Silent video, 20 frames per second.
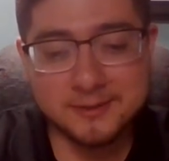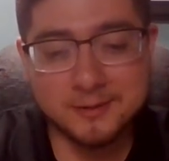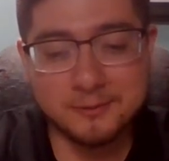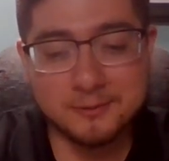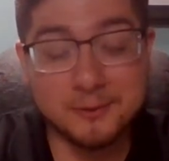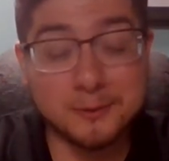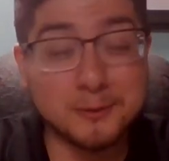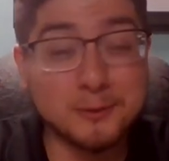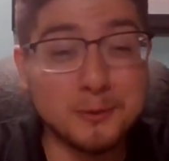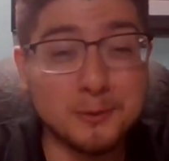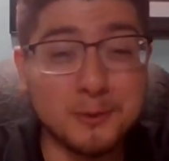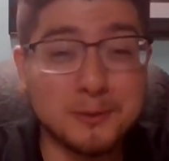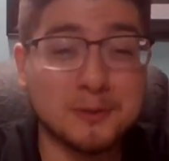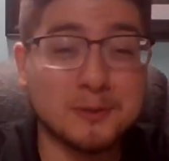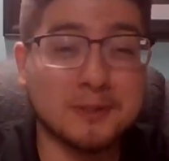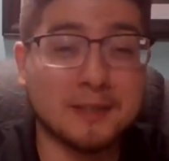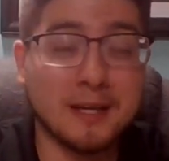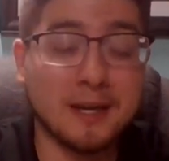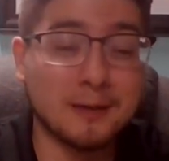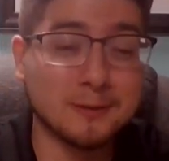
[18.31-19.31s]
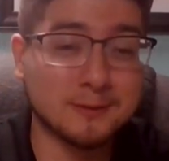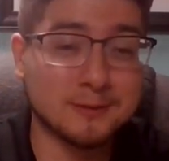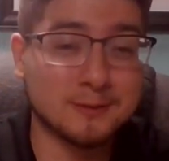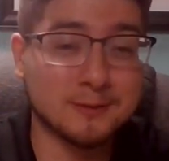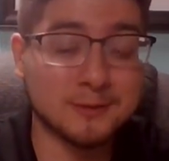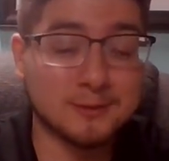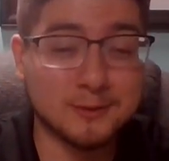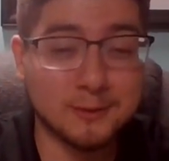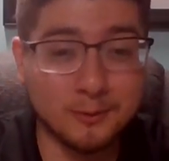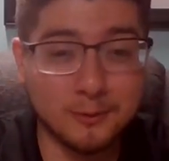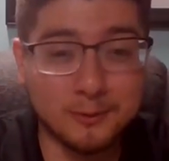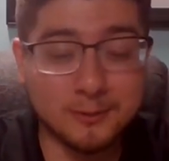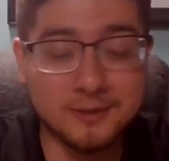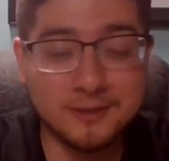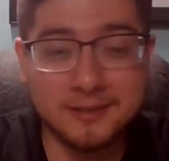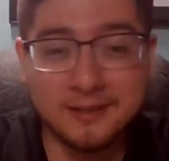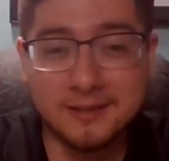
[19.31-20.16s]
over 200,000 sold.